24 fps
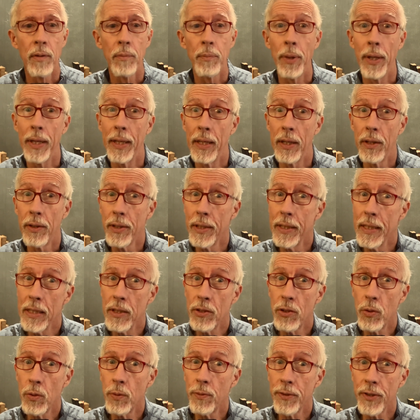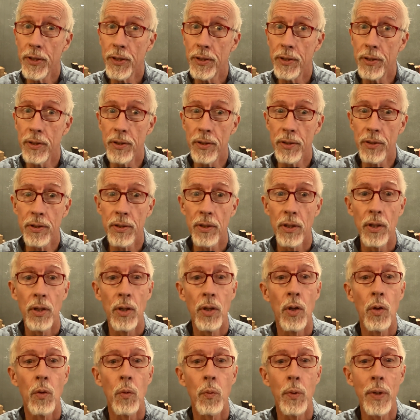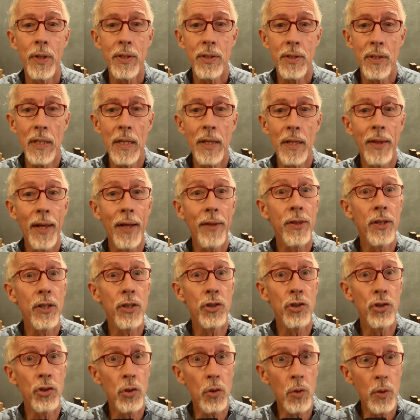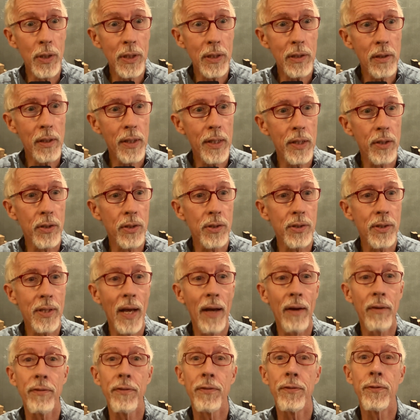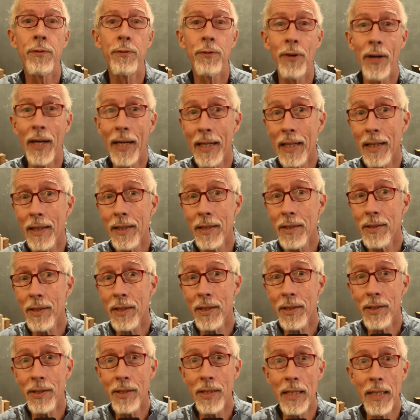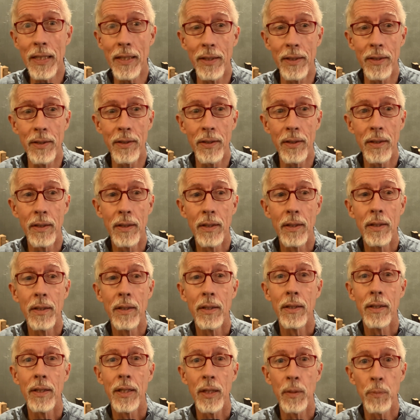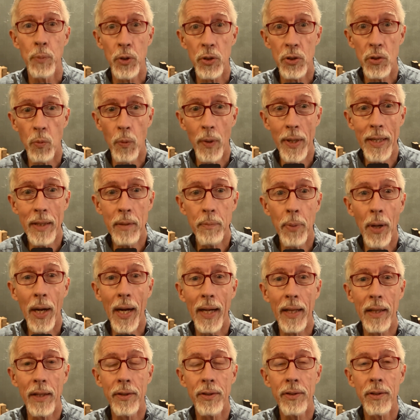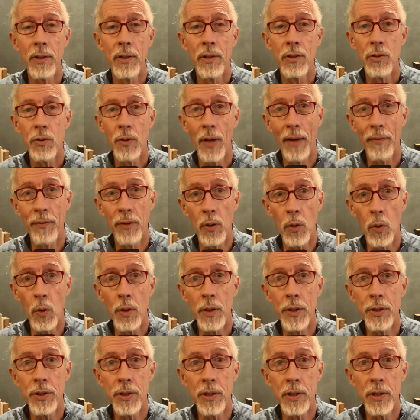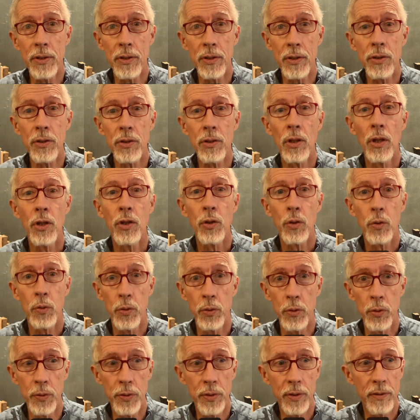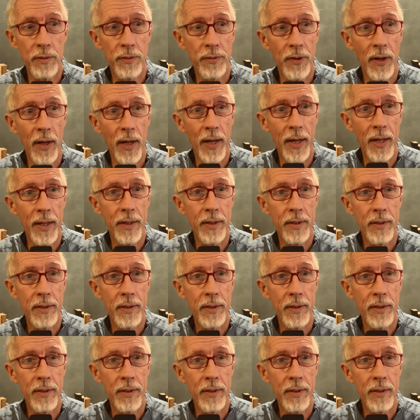But here in these 2 verses, we see that the Jewish leaders have finally succeeded in persuading Pilate to have the Lord Jesus crucified.